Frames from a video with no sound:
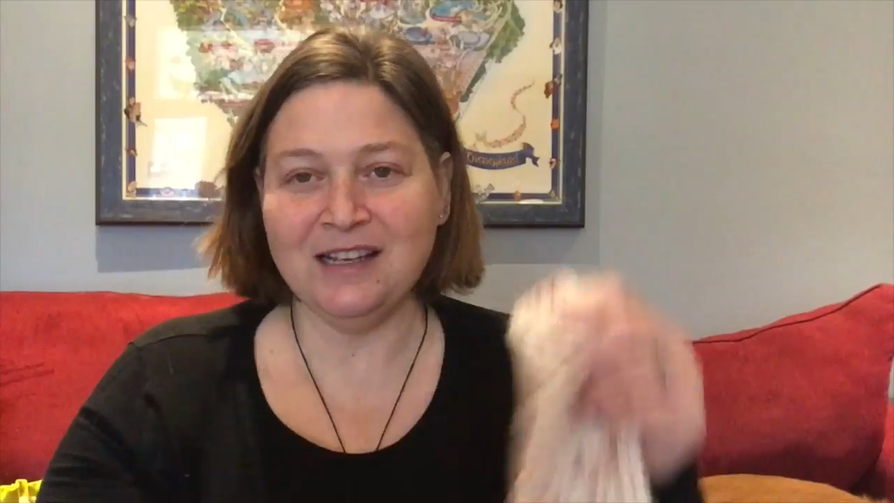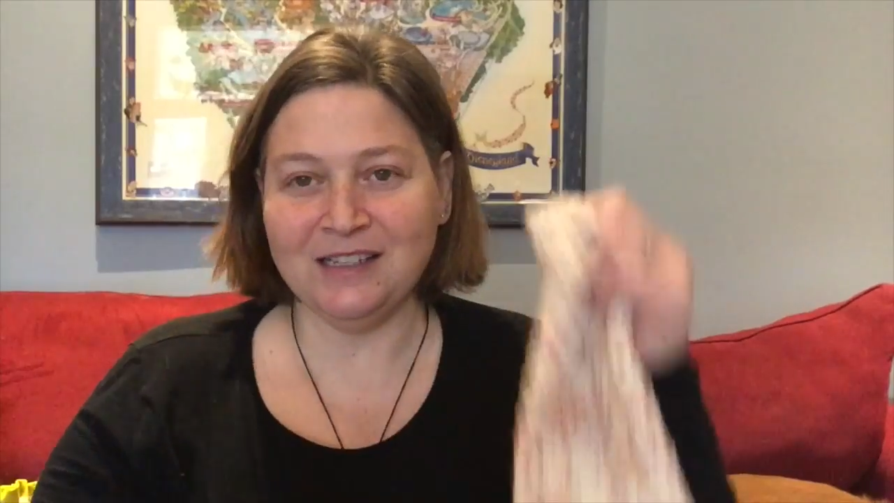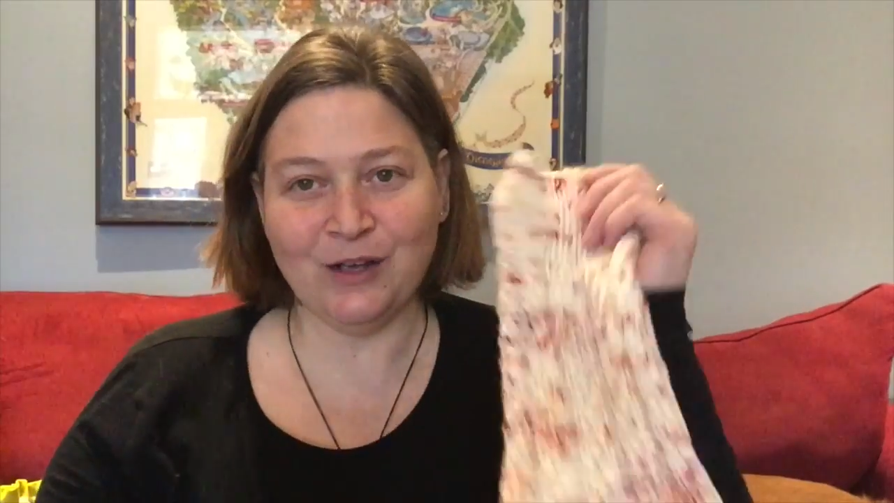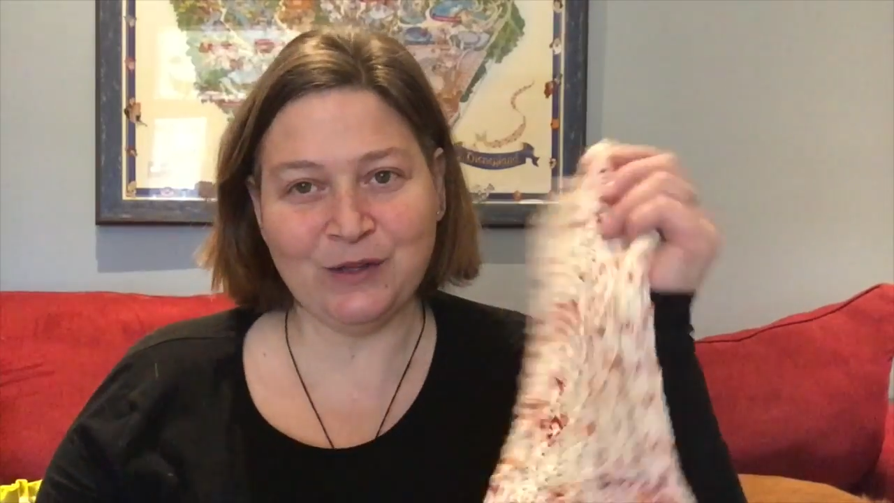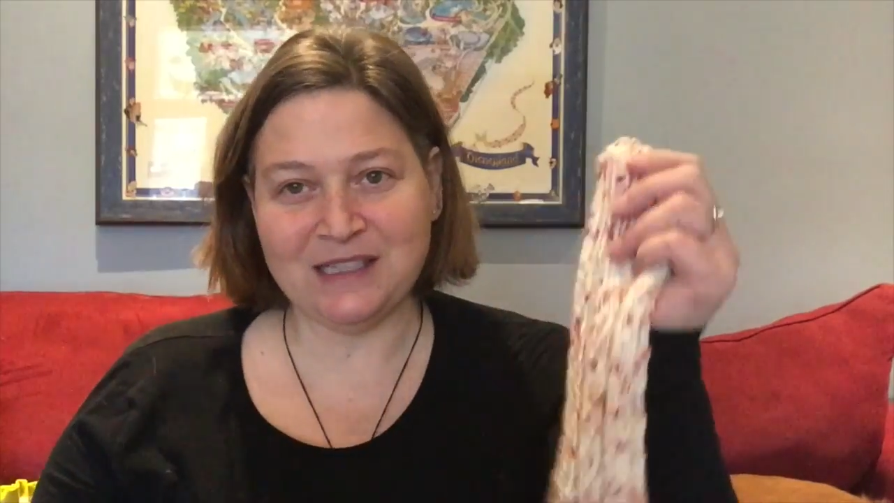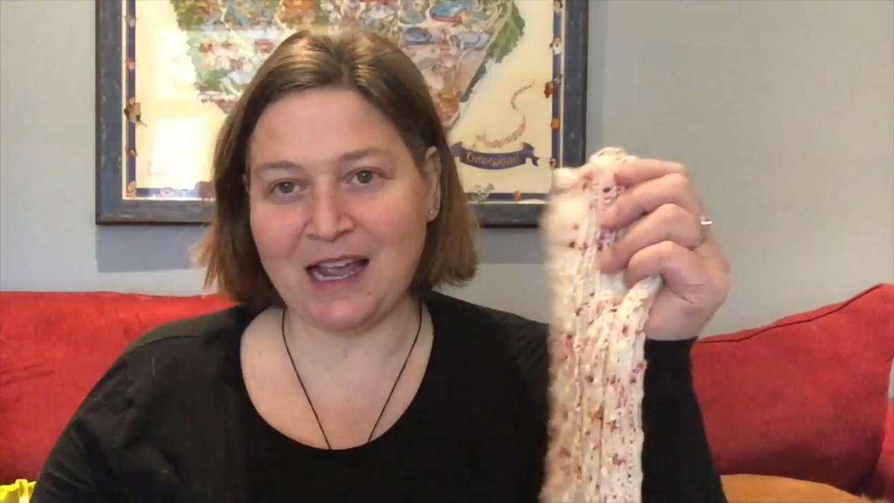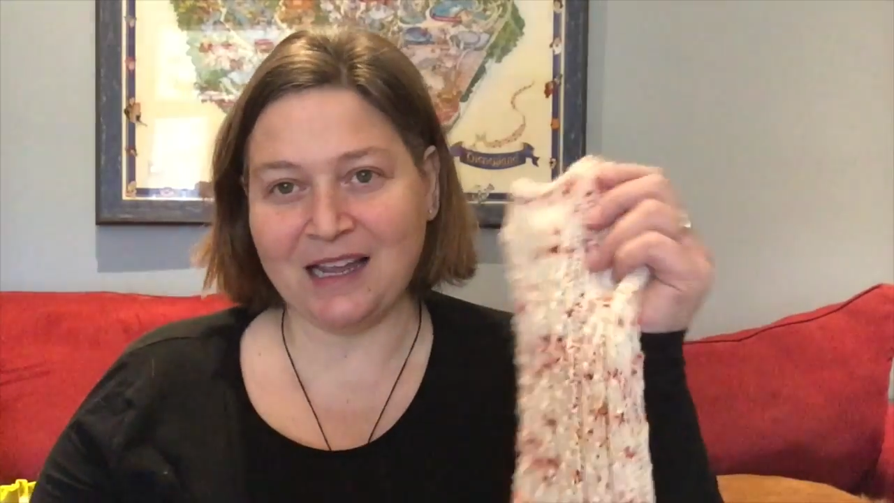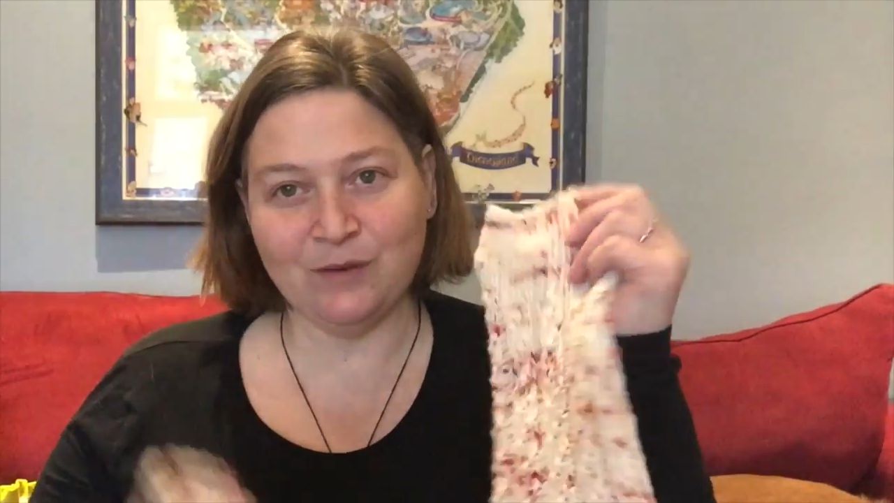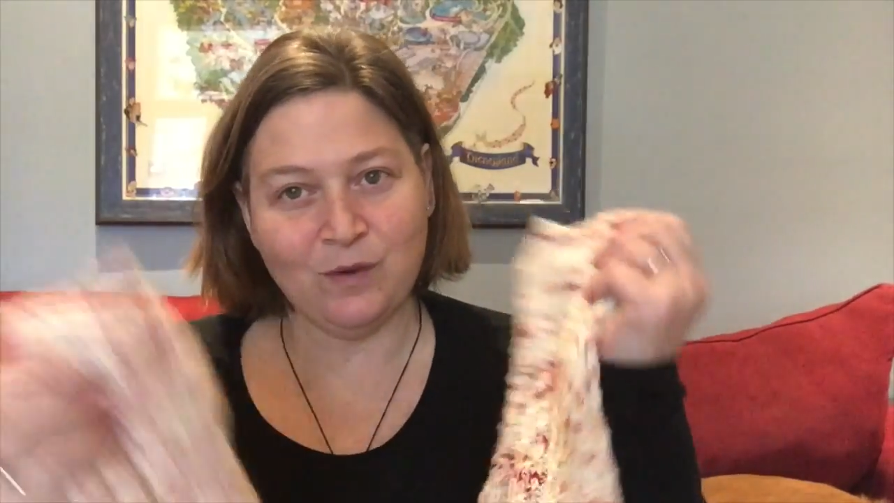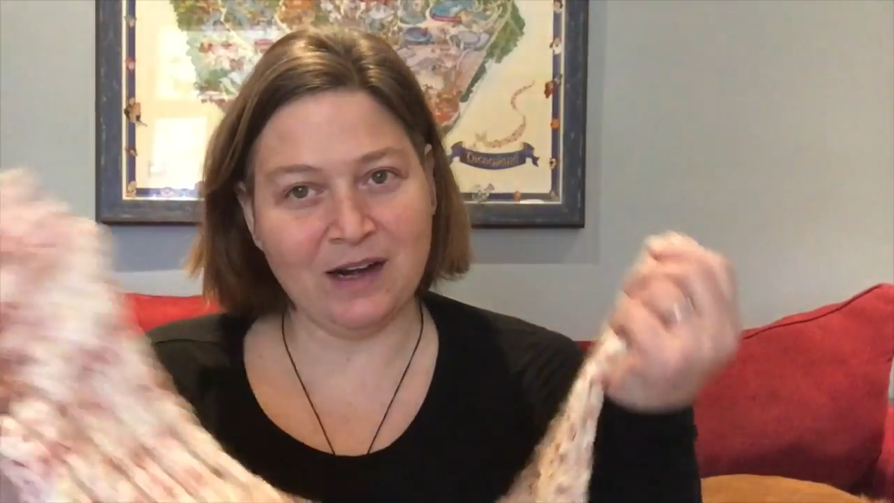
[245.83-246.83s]
so the
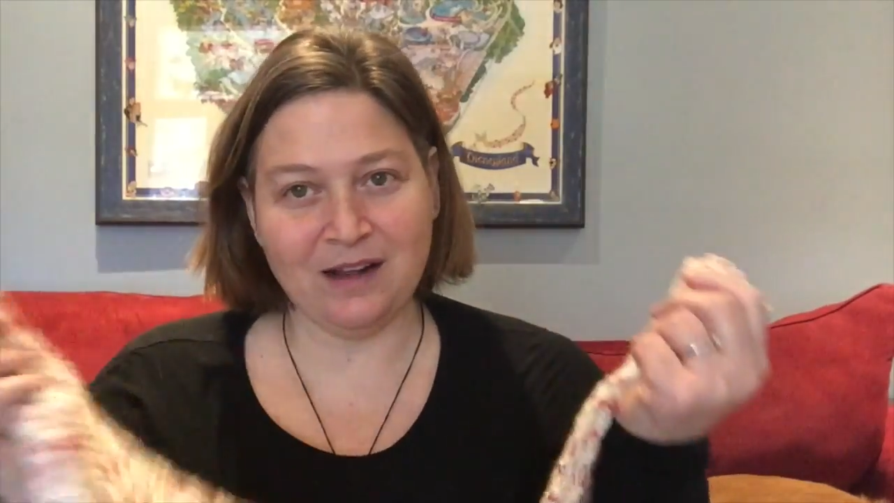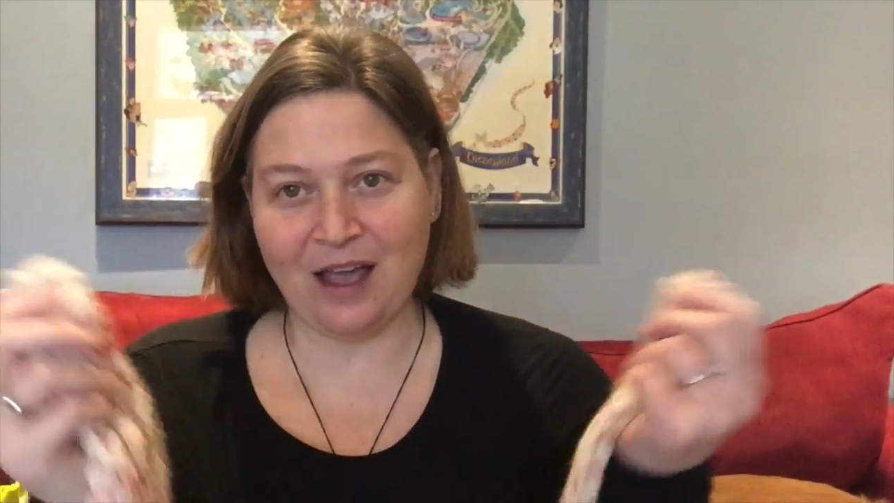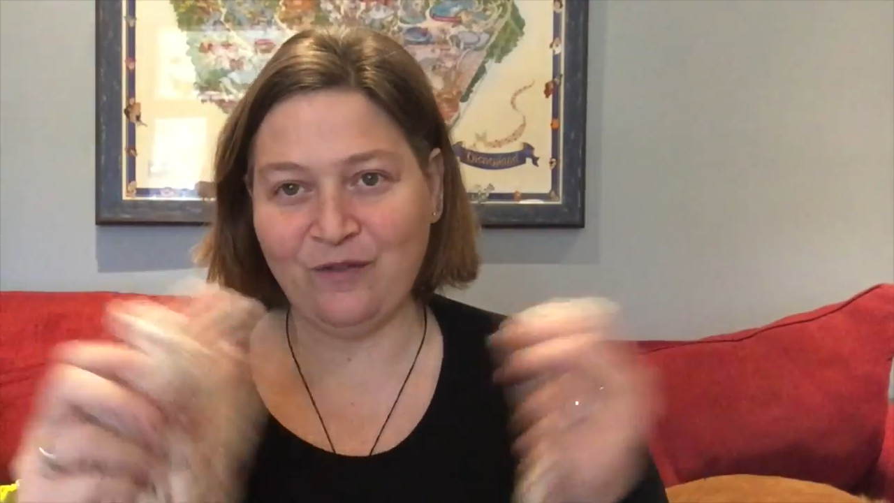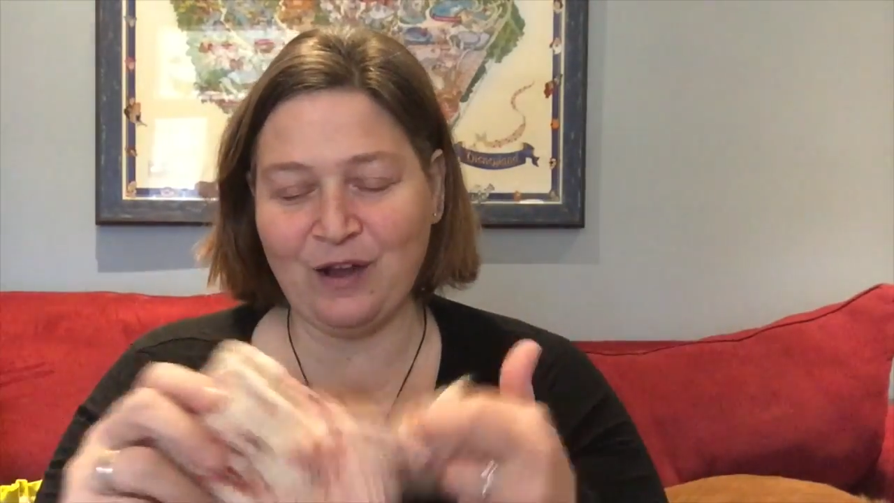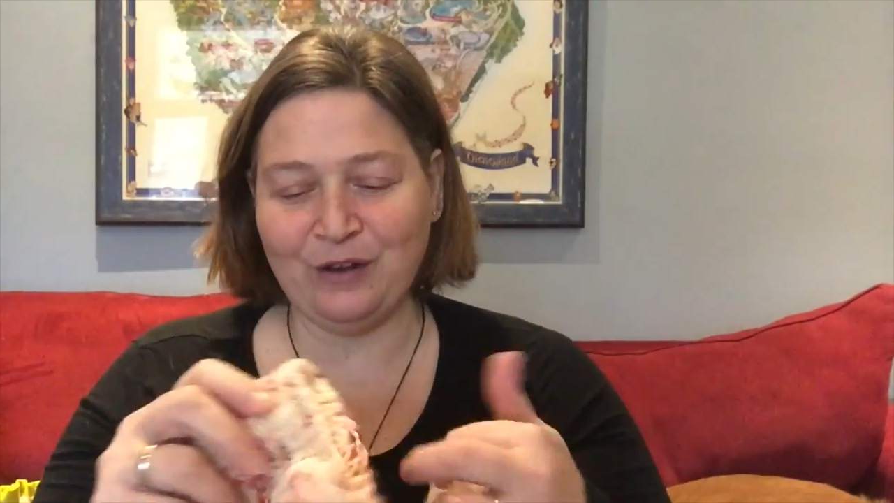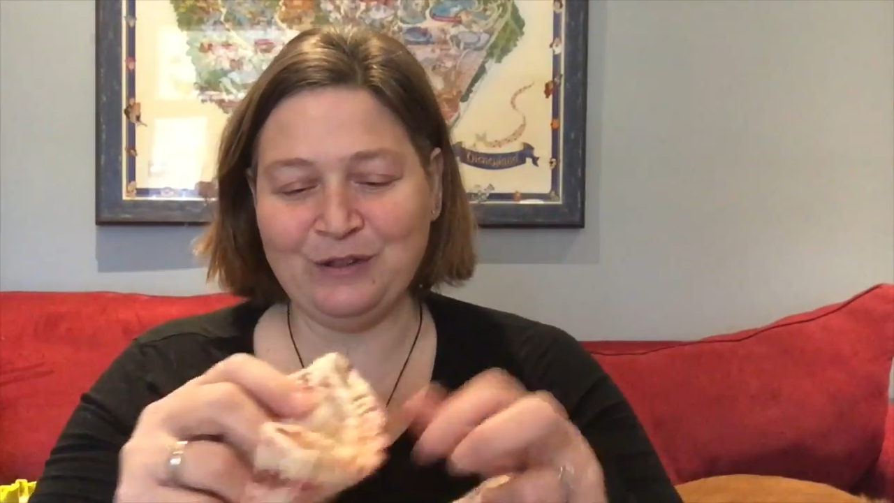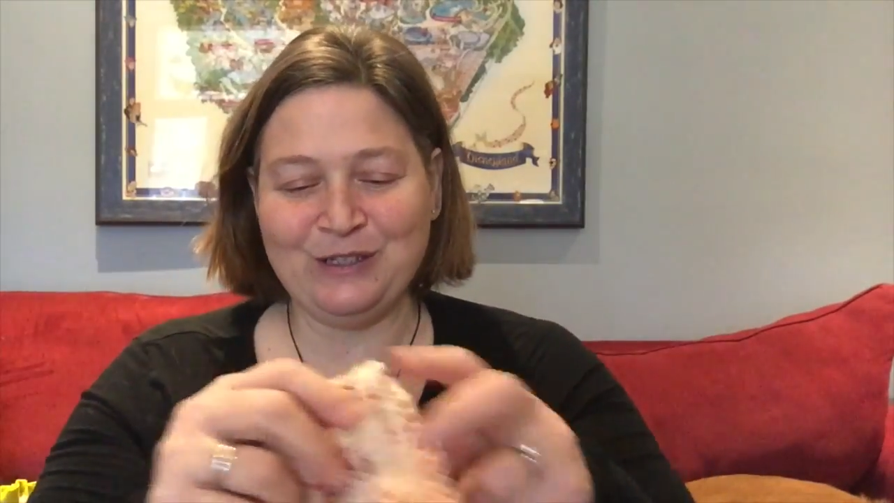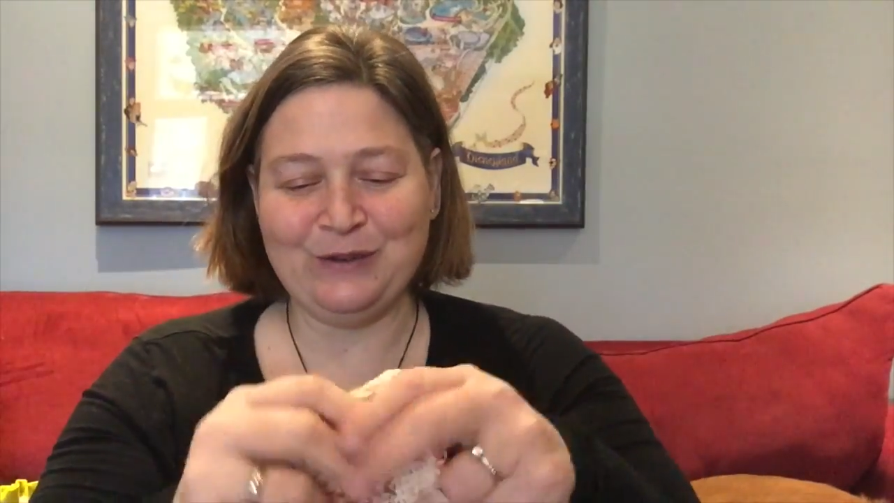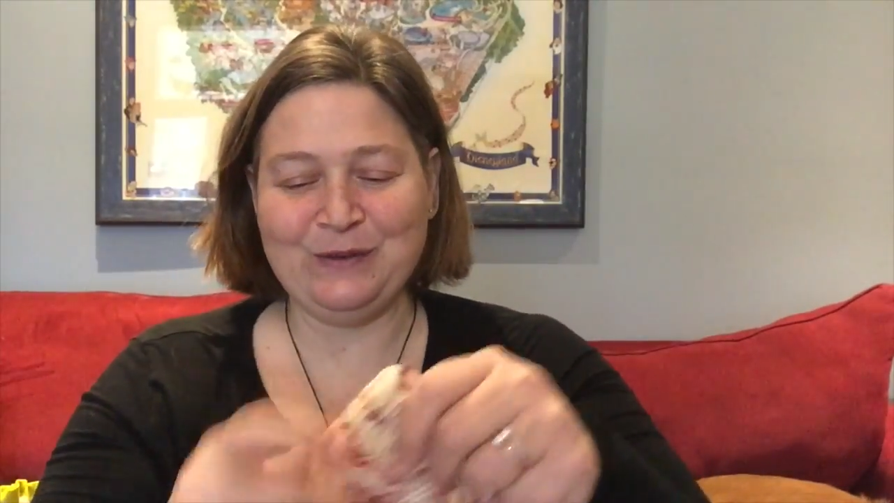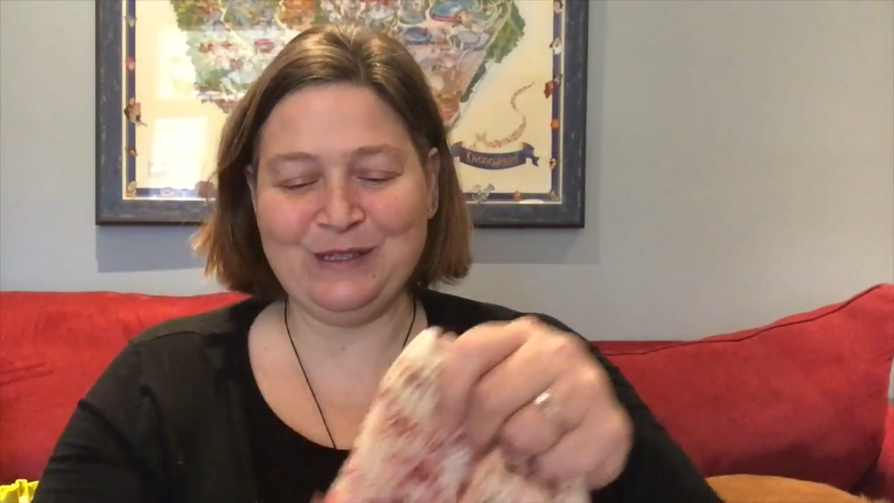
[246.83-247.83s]
second one I followed suit.